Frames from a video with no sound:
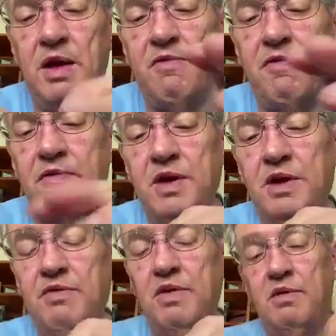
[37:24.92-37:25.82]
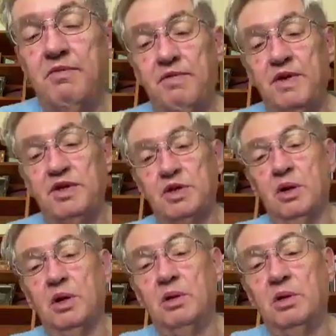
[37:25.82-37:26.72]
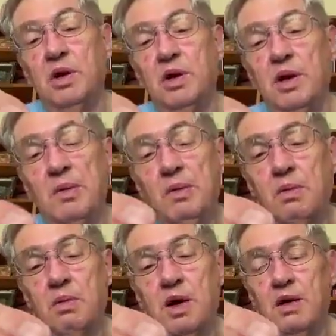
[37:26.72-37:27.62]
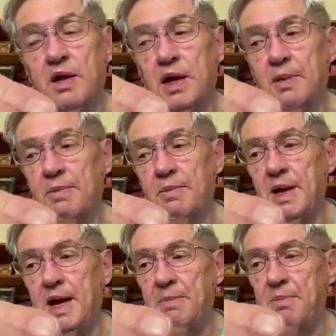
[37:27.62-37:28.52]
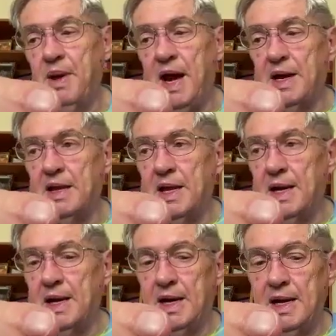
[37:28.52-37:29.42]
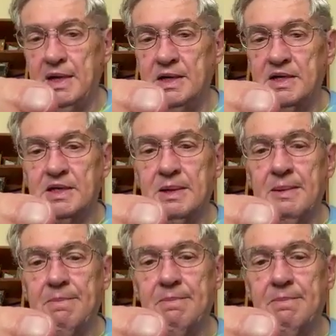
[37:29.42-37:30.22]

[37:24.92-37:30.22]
in front of the fish skull where the back of the eye is.